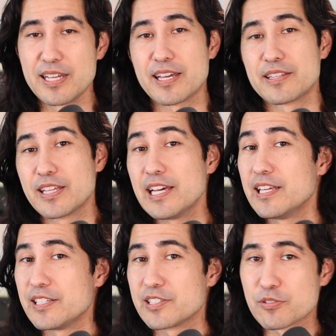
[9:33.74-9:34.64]
And
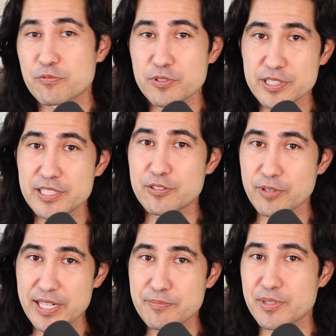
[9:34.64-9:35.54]
then it's really
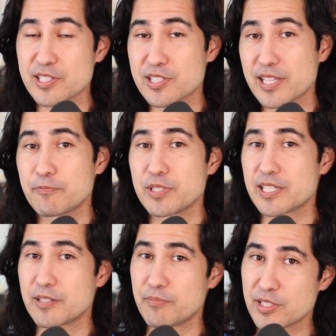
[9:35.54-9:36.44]
great because then we
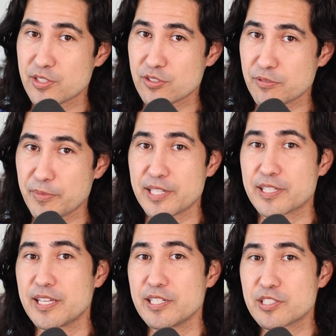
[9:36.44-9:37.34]
can administer
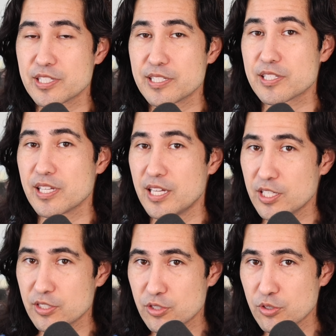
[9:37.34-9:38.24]
medications,
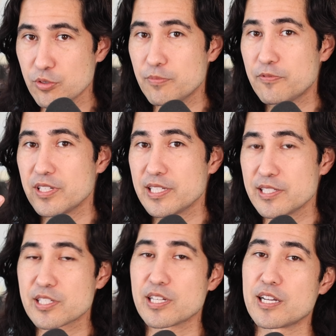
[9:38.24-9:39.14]
tube
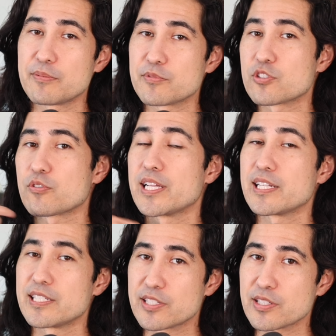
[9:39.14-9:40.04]
feeds straight
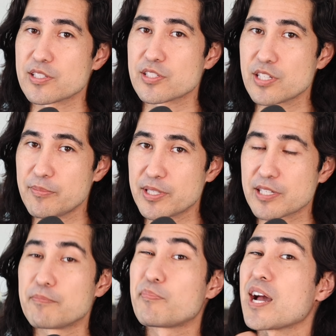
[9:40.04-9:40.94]
into the stomach,
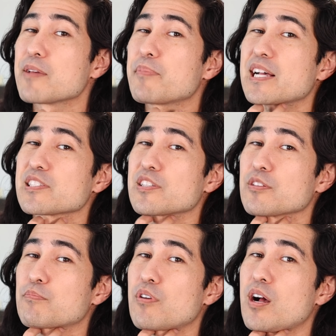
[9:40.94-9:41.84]
bypassing
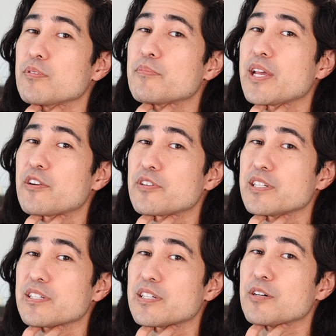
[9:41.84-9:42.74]
the problem
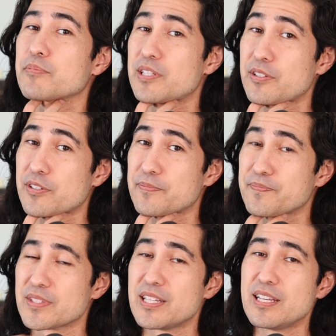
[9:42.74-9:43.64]
area up here.
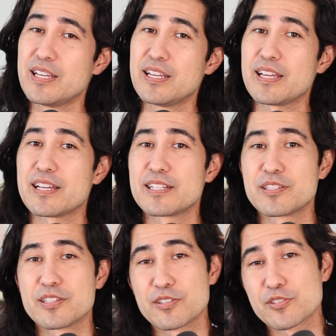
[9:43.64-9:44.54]

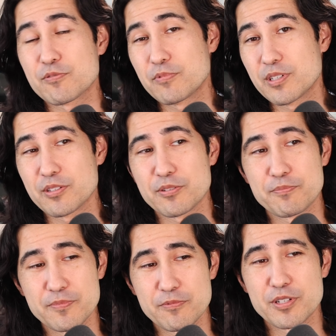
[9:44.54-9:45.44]
And there's
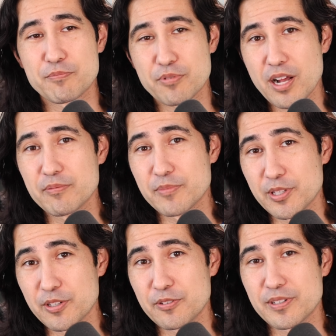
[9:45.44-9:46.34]
one problem
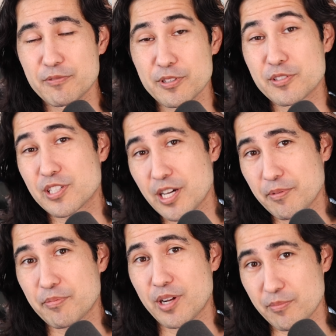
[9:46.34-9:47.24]
though. Well, there's a
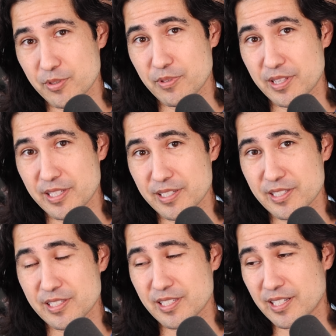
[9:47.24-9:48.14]
couple problems with
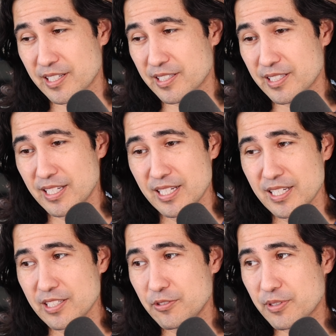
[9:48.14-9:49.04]
this.
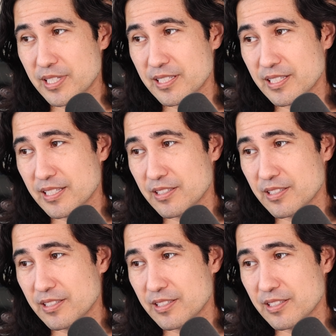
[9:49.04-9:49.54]
You can